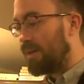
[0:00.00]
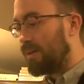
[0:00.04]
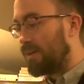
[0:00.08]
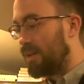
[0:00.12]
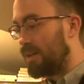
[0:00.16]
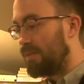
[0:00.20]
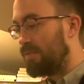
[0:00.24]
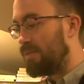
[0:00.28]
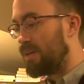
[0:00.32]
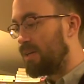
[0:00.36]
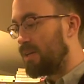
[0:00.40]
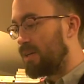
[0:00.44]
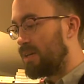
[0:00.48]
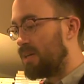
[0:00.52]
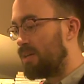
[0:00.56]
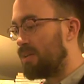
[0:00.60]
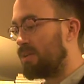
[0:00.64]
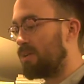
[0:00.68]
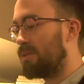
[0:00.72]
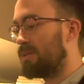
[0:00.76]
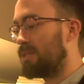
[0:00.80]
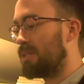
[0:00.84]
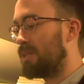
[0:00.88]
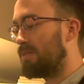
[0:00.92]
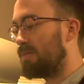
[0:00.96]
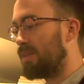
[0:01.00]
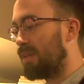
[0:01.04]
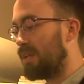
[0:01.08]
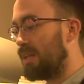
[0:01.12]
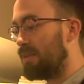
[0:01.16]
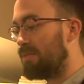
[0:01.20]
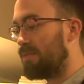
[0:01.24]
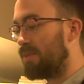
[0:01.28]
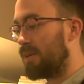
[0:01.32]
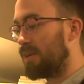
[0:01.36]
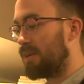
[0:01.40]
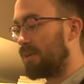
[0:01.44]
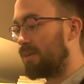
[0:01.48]
living eaters of the
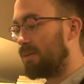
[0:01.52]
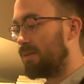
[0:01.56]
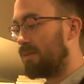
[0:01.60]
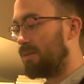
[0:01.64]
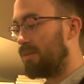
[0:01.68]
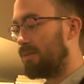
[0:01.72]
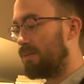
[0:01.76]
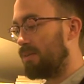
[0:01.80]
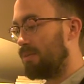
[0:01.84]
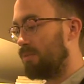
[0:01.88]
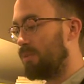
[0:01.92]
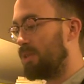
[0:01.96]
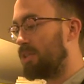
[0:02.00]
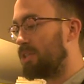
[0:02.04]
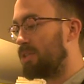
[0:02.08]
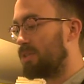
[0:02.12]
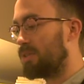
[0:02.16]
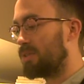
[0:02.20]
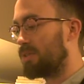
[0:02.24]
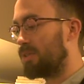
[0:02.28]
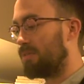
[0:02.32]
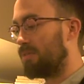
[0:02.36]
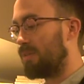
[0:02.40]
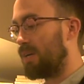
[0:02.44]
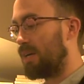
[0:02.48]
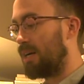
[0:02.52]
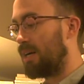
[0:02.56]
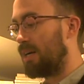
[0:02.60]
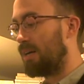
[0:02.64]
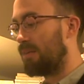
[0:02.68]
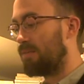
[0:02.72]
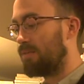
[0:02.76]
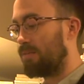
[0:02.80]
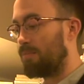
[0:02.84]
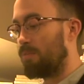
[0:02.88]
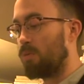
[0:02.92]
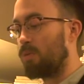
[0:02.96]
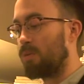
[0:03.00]
living, we shall survive
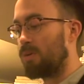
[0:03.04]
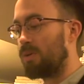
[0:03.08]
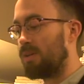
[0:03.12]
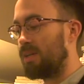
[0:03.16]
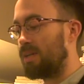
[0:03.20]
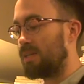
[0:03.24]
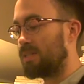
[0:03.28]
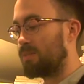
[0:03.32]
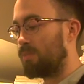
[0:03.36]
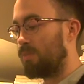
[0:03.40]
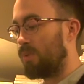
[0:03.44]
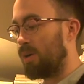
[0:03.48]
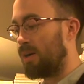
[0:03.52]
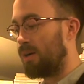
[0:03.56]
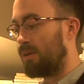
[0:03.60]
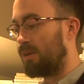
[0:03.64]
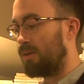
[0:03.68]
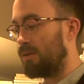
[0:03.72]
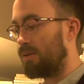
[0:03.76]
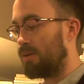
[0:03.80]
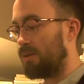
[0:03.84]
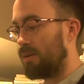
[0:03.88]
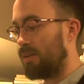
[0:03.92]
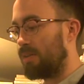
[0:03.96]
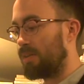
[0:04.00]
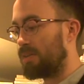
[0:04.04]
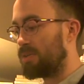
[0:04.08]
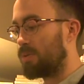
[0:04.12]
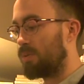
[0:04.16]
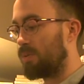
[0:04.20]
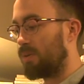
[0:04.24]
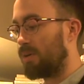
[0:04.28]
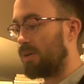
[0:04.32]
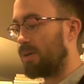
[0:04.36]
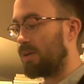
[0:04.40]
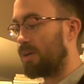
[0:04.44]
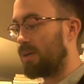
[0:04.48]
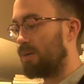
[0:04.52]
more or less well in the
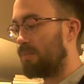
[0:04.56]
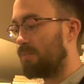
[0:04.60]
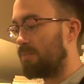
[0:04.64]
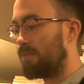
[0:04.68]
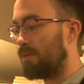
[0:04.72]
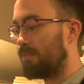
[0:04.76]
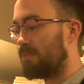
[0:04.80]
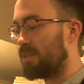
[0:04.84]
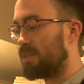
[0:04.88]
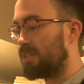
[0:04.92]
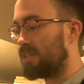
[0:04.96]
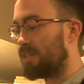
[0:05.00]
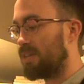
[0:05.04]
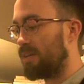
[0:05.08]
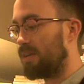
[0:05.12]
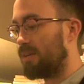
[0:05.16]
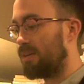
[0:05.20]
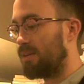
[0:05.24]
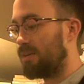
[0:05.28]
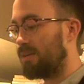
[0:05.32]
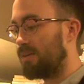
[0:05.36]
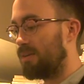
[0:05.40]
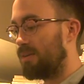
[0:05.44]
torrent come from the sun.